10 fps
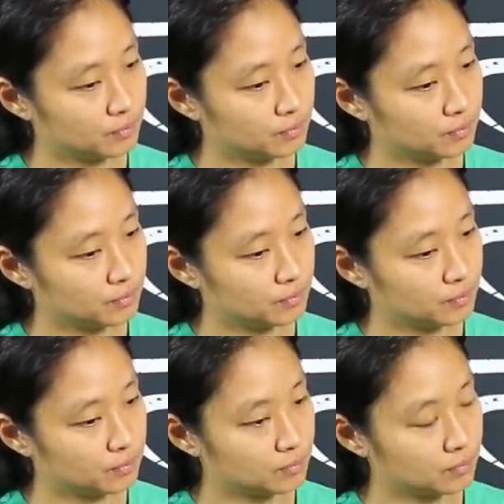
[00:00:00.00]

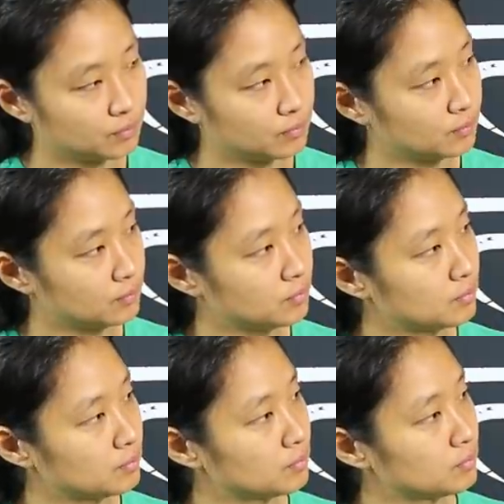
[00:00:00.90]

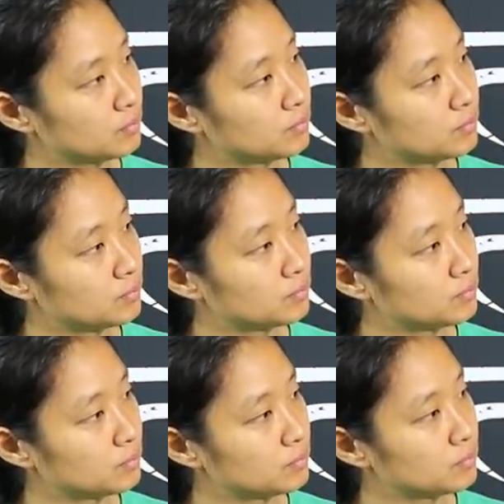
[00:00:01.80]

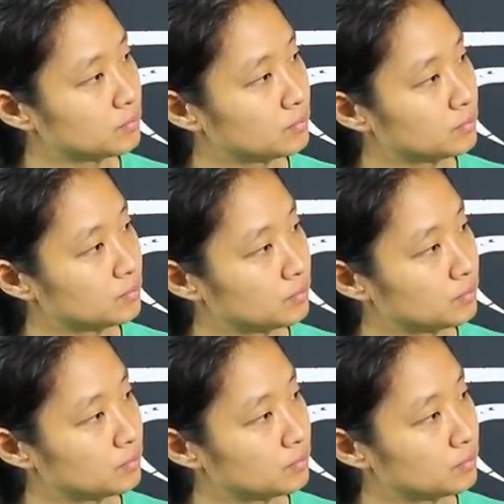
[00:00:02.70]
No words are spoken by the person on screen.